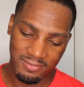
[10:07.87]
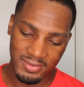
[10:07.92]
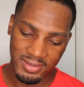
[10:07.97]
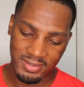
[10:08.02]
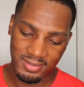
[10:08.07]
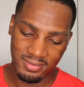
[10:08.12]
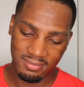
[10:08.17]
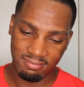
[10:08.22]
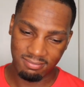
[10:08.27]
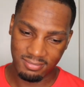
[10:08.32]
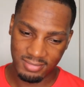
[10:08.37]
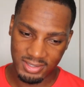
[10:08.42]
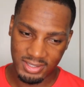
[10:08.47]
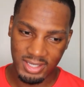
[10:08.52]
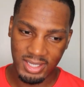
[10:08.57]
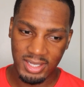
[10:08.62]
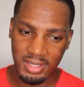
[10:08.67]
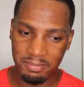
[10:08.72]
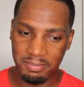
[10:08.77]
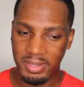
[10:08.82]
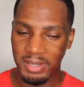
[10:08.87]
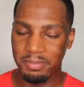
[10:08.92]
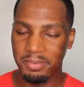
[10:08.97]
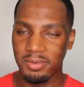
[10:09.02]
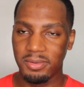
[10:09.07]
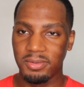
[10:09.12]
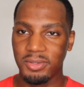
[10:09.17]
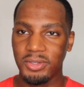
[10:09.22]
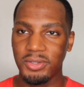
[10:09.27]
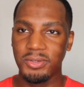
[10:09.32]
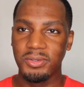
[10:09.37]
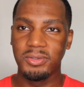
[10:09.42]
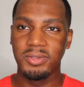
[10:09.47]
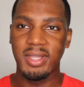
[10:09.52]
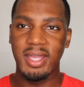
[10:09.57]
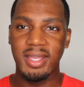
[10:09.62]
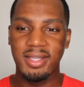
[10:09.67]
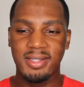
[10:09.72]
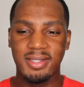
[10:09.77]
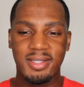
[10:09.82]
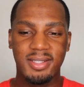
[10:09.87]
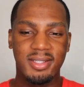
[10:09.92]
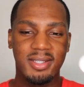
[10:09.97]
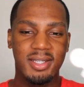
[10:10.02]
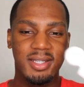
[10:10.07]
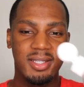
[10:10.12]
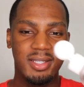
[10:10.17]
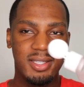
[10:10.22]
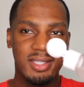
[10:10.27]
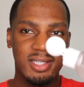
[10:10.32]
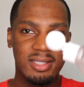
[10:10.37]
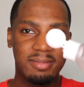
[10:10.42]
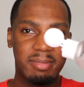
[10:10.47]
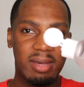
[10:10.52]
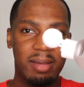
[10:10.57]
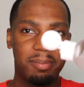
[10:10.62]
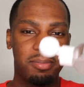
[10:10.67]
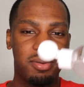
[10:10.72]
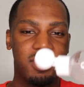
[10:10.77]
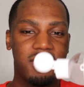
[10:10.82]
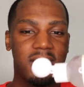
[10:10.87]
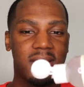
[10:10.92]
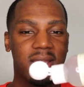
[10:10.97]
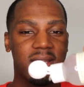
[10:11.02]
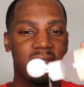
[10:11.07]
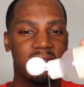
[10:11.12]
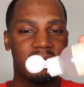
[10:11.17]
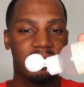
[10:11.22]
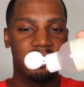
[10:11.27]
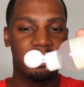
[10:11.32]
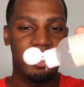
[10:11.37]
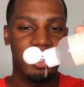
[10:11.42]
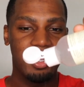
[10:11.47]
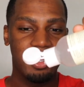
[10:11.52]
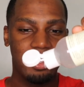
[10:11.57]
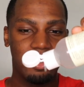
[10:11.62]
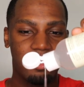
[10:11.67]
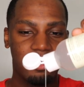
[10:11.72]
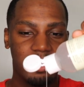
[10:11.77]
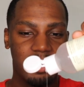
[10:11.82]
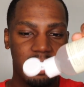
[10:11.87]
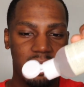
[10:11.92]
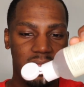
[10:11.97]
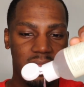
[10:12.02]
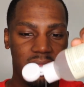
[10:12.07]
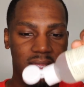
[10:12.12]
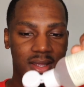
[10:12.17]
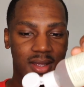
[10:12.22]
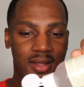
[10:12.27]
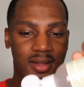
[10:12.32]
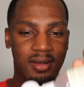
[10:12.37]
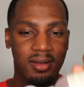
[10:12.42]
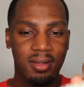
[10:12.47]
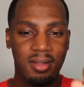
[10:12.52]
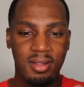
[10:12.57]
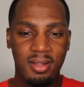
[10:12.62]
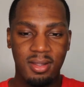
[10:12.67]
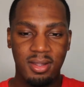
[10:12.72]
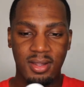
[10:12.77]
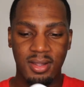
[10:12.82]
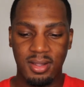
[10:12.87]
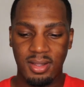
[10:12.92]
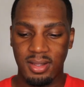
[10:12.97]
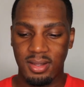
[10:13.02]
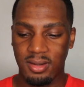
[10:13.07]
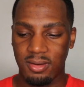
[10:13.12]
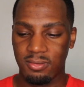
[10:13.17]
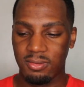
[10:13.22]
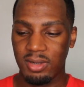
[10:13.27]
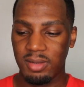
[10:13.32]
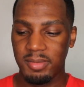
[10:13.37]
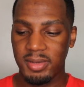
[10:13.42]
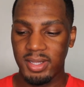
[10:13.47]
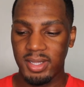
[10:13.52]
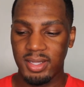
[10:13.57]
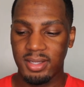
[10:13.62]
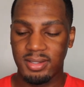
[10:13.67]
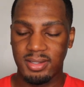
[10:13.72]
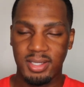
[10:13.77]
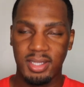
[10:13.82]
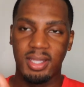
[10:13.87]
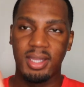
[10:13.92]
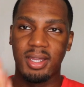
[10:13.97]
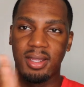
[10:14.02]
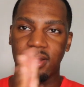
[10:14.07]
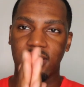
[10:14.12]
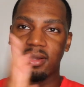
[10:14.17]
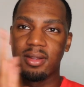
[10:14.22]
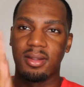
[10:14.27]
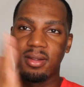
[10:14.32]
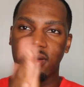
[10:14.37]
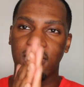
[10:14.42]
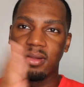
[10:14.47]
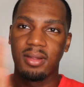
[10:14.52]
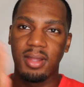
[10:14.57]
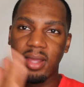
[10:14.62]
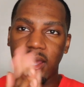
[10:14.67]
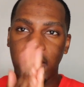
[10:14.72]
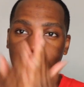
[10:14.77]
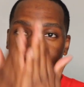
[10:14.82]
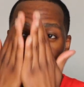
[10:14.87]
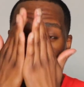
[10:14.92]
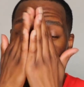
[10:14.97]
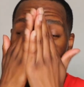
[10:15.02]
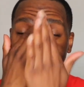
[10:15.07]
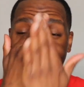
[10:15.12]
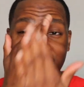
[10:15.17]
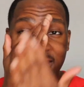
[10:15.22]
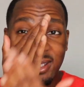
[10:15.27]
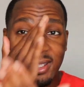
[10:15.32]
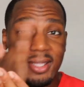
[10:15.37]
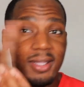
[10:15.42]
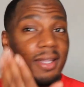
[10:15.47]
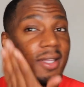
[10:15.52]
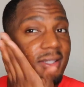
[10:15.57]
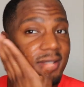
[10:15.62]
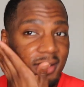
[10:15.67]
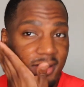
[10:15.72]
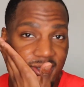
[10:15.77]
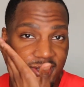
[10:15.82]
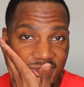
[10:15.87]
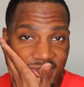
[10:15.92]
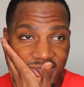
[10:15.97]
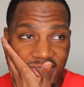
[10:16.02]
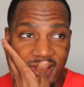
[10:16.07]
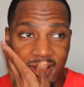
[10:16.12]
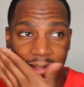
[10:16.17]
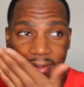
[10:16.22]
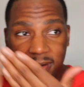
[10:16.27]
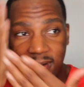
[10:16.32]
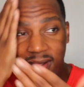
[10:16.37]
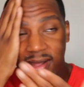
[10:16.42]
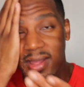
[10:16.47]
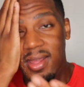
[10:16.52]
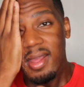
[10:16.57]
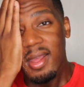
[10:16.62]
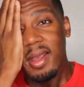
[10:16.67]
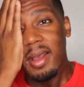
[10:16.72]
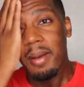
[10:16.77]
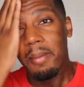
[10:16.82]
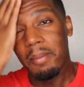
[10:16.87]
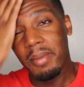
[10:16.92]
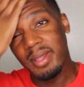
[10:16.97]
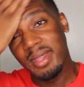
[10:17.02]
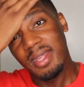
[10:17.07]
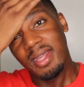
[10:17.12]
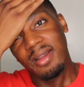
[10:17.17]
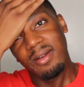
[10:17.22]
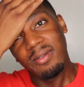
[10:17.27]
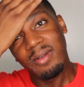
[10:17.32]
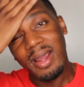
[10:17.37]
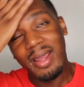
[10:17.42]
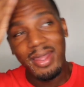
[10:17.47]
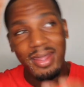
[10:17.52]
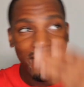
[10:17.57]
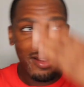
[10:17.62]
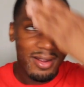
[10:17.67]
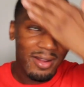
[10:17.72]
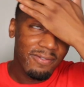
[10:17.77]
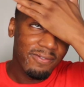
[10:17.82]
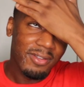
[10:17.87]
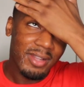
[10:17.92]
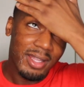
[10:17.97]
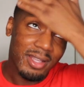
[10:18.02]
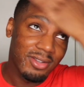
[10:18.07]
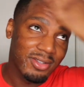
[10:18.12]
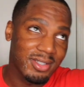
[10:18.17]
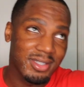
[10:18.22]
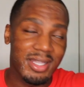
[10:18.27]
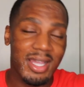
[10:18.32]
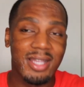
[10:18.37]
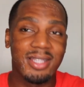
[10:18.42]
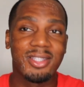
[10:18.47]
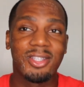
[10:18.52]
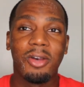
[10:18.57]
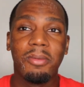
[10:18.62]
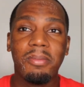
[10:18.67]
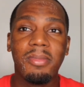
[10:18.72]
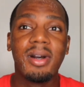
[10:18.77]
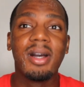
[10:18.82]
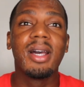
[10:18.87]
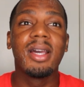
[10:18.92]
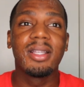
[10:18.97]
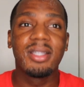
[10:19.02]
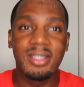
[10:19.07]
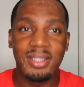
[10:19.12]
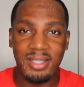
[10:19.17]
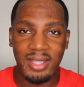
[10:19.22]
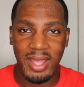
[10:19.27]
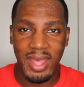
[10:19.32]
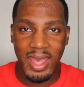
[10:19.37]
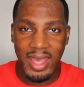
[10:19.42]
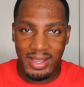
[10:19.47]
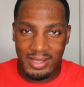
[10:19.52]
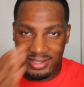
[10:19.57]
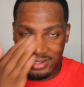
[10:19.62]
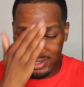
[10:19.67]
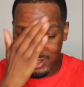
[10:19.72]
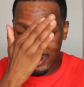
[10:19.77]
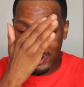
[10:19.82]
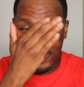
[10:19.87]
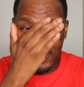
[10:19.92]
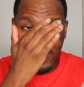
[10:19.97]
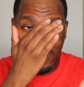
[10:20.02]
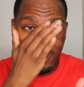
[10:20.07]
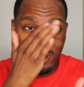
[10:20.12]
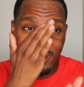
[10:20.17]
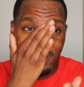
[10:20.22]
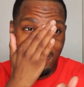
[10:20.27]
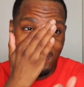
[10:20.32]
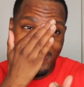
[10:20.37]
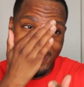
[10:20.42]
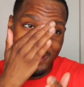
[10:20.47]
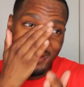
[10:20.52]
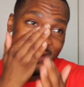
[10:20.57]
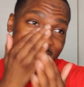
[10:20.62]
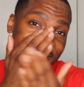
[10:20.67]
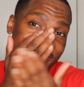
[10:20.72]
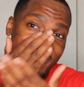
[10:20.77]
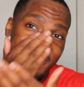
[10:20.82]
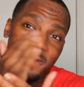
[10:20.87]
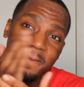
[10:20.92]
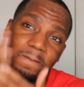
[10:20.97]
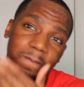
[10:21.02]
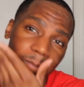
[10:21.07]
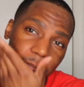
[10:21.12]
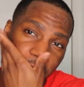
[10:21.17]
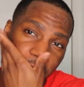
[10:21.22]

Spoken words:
been seeing people use essence is by putting it straight on their hand, rubbing it together, and pressing it into the skin. But then right here, I feel like you just got so much access on your face too.